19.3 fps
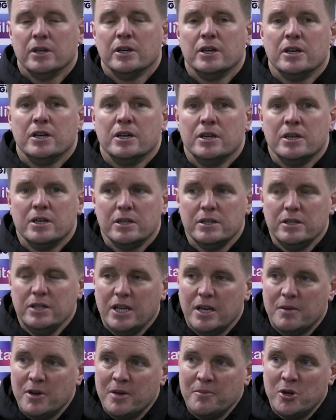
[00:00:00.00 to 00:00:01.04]

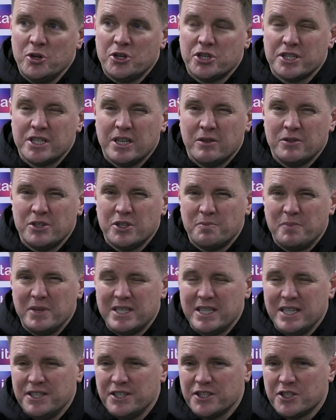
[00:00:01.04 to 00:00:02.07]
My emotions now are just
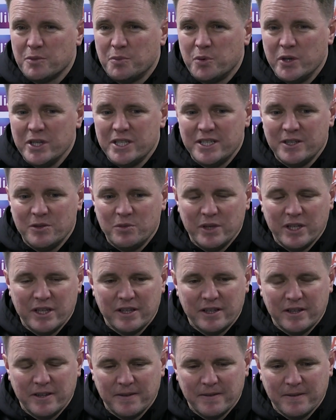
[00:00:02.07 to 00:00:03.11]
bitterly disappointed
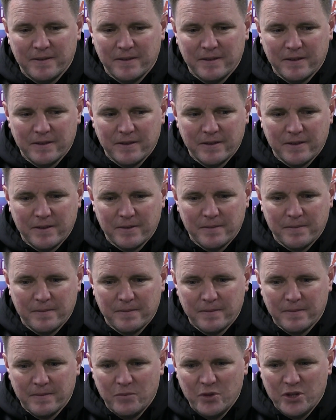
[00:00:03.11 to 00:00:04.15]
with
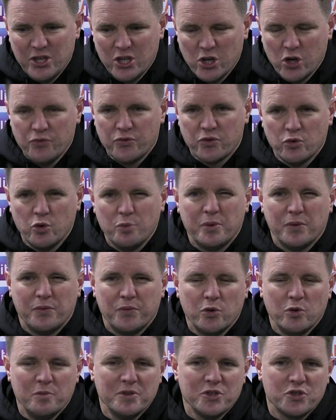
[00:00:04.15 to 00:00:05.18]
the overall
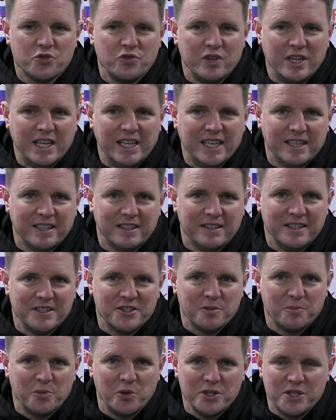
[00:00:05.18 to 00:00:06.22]
performance, really, and
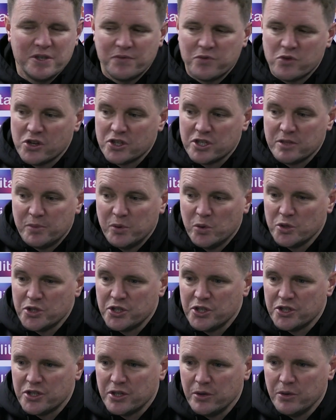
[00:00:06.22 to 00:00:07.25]
disappointed for our
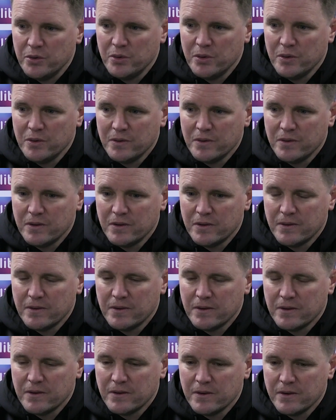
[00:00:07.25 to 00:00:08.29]
supporters who
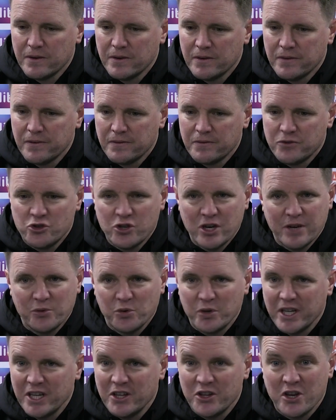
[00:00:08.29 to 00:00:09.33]

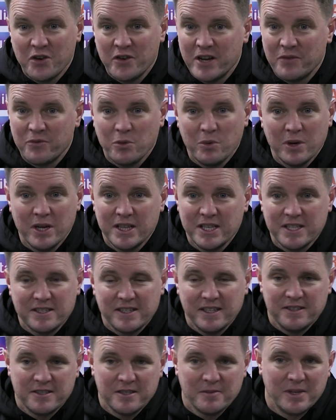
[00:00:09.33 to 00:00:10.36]
travelled here, there, and everywhere this
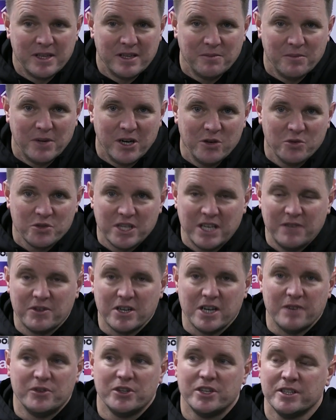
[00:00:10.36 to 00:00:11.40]
season. I mean, the miles they've
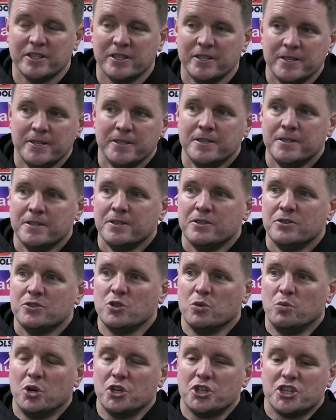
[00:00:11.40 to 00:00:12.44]
covered
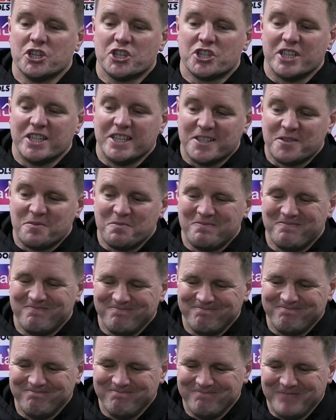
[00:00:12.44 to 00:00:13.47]
to watch us, and
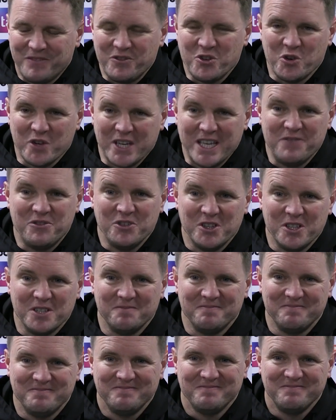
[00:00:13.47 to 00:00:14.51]
we've not given
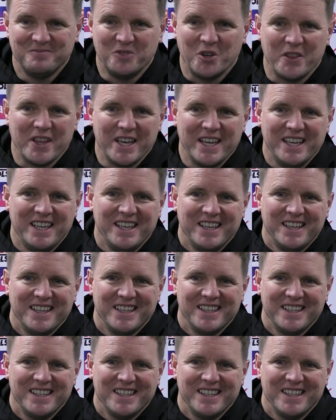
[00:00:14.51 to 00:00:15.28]
them what they